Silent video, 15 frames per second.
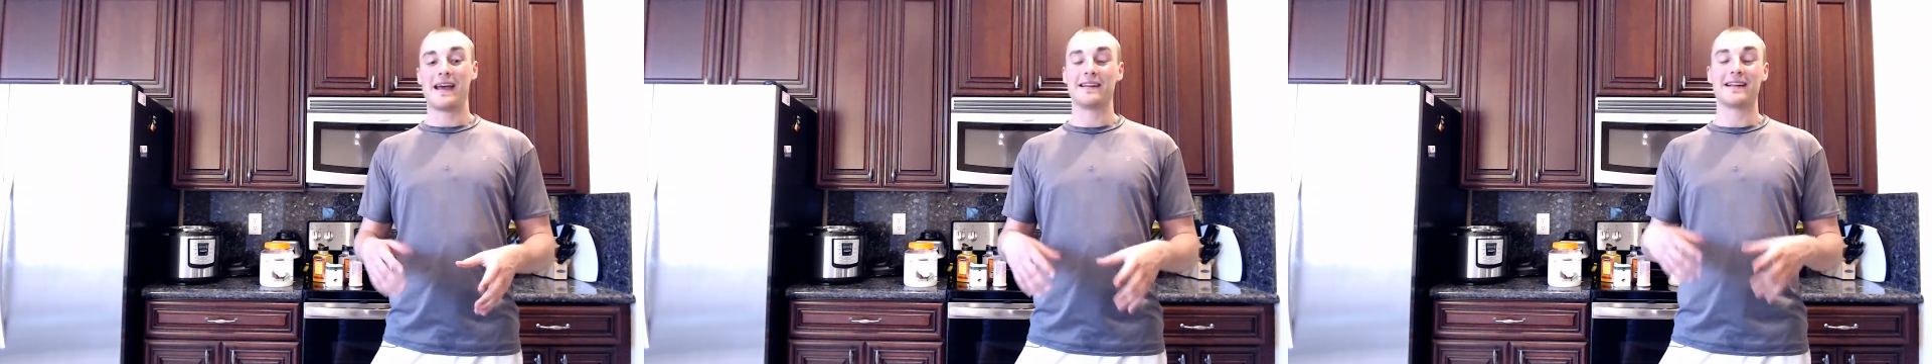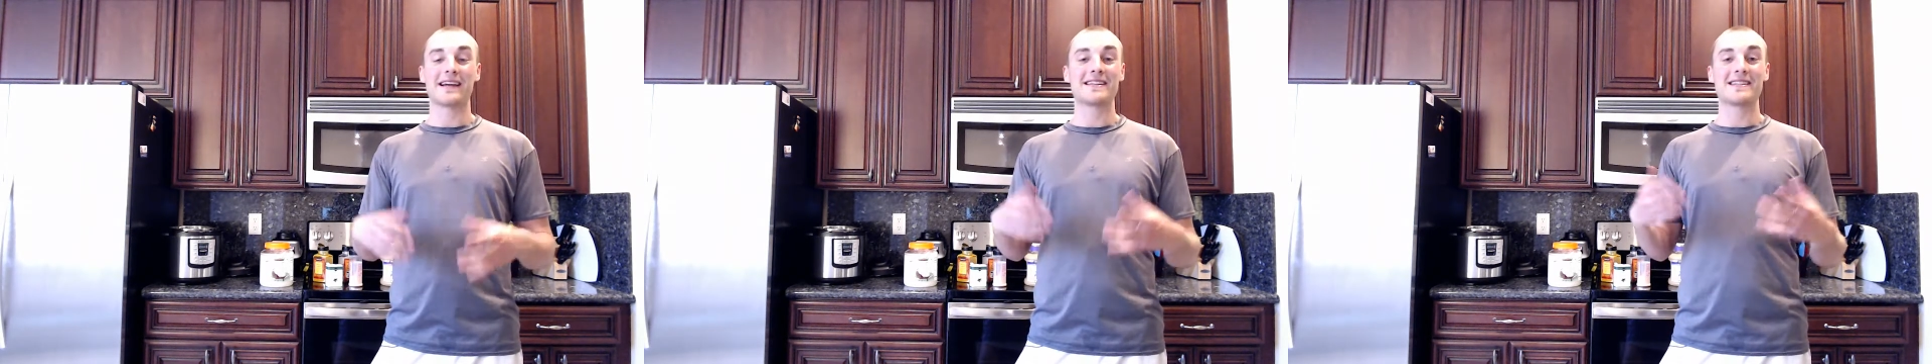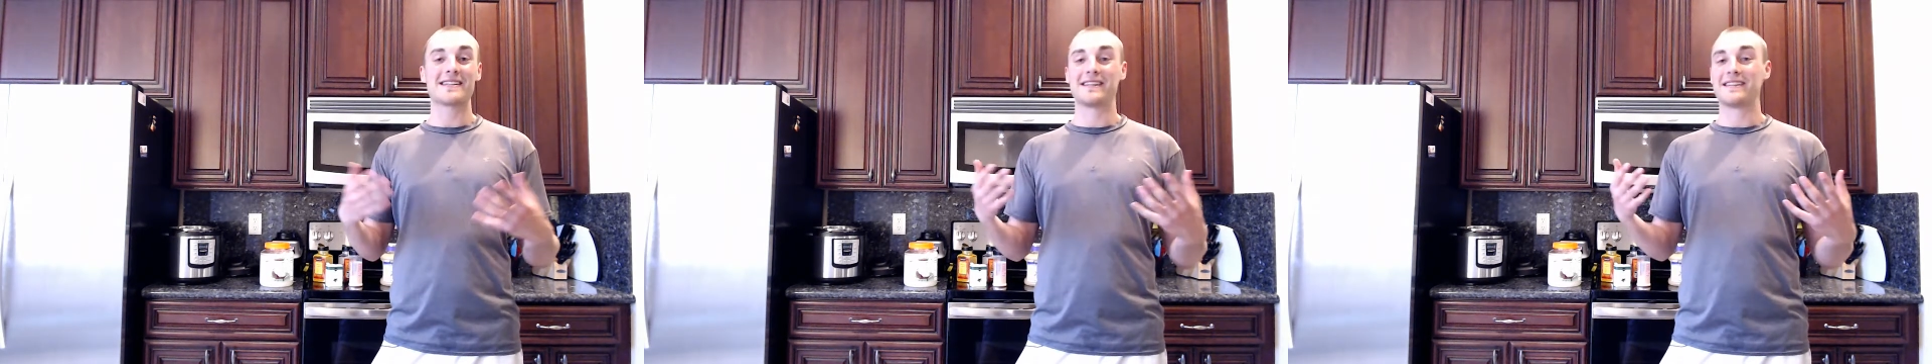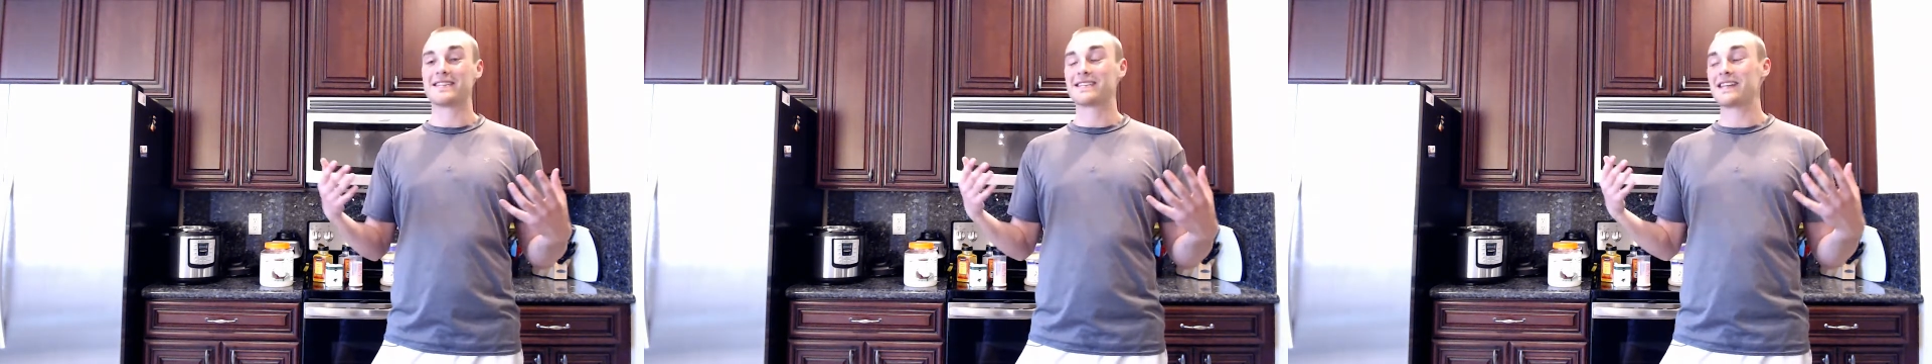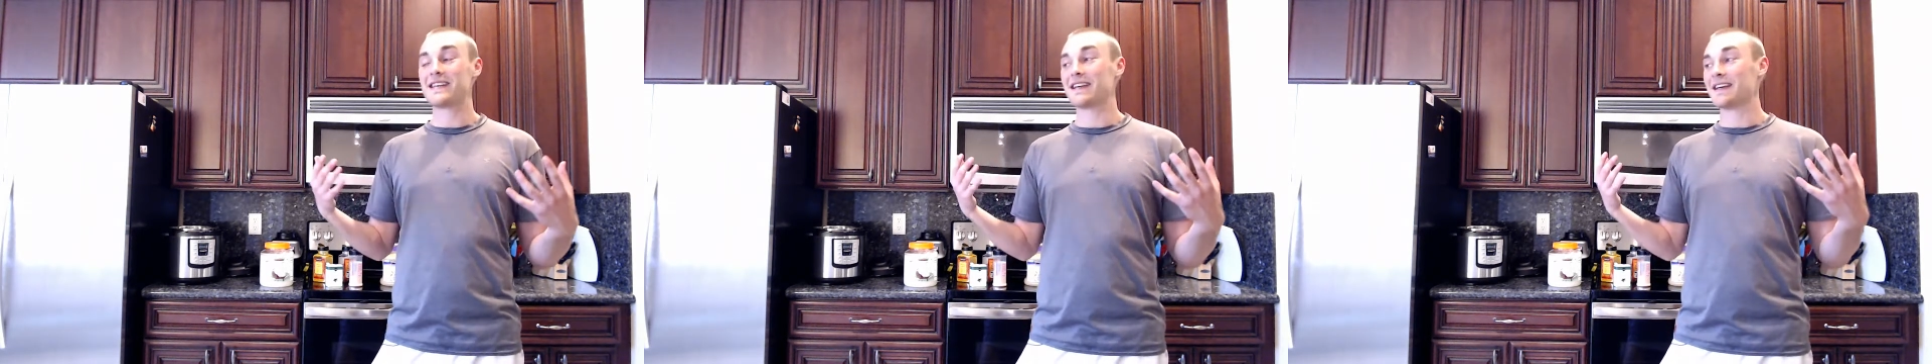And like I said,
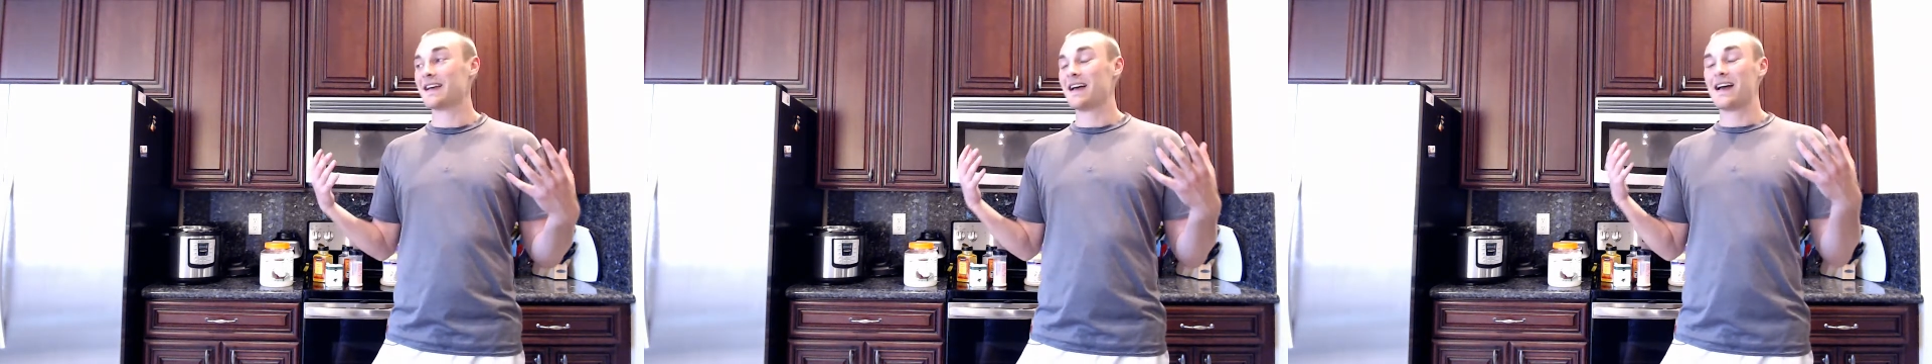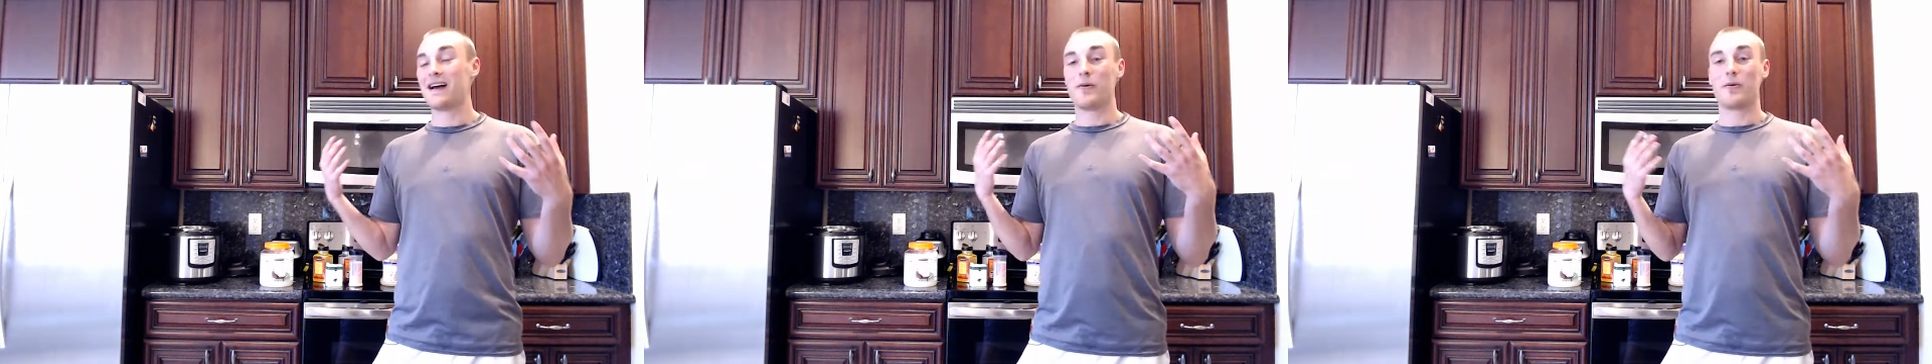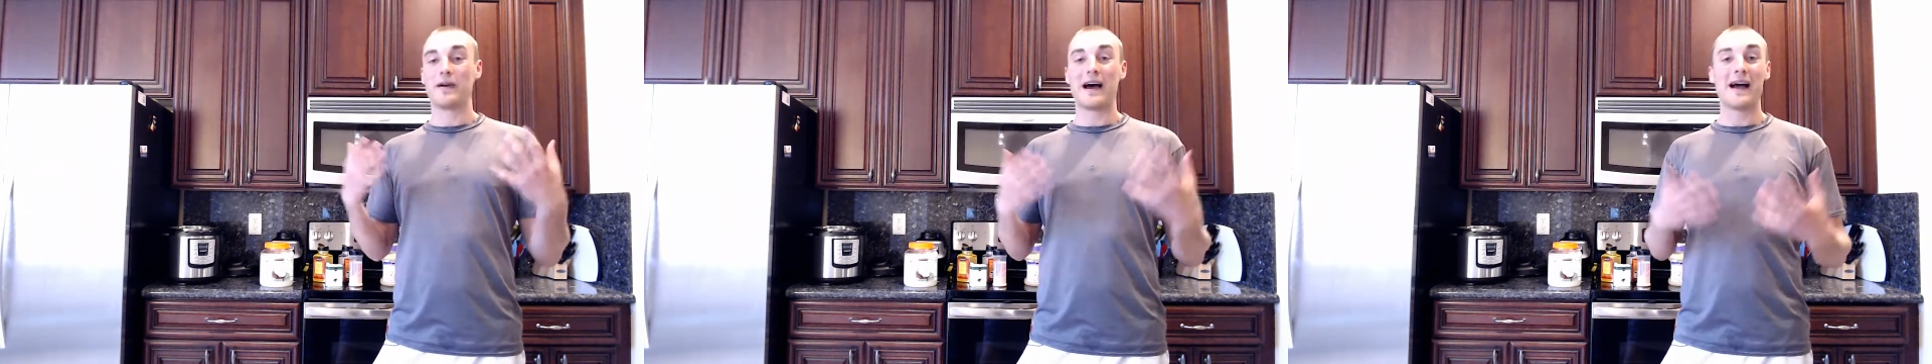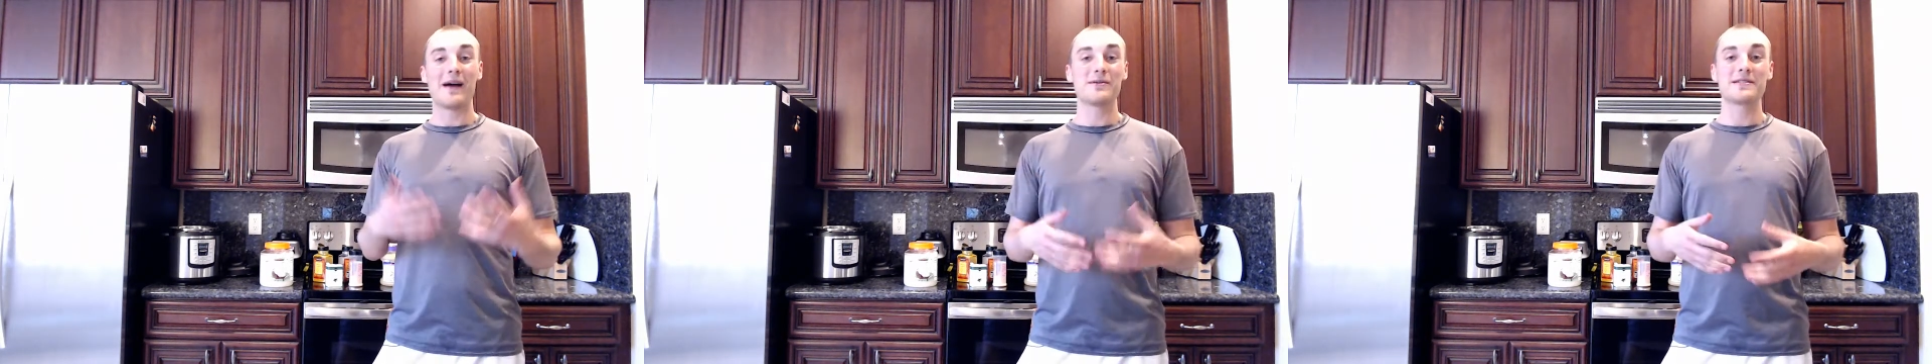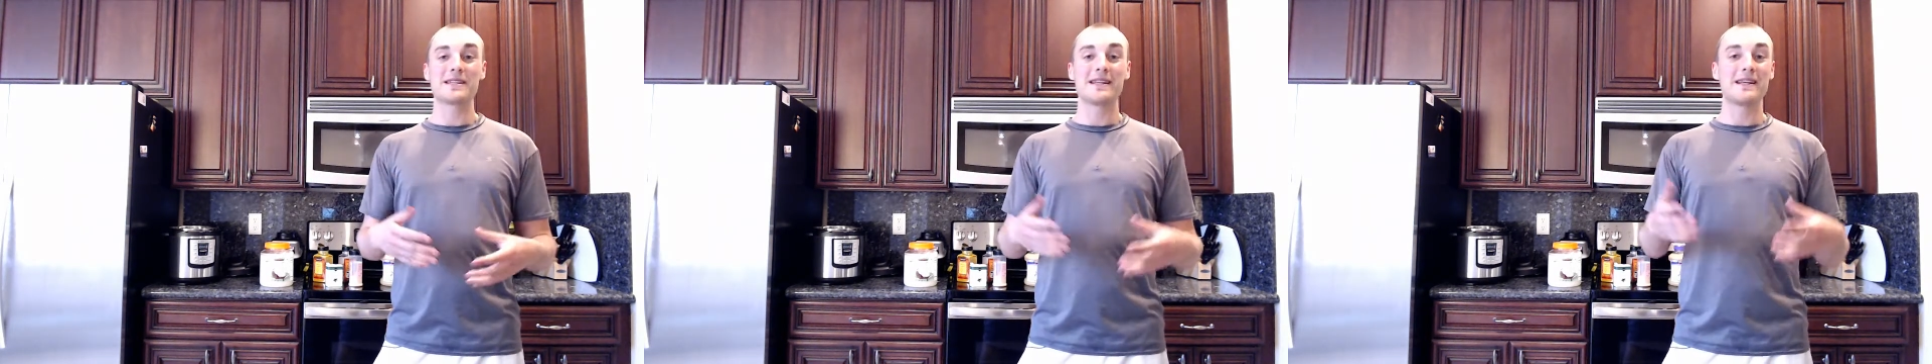this thing, when I was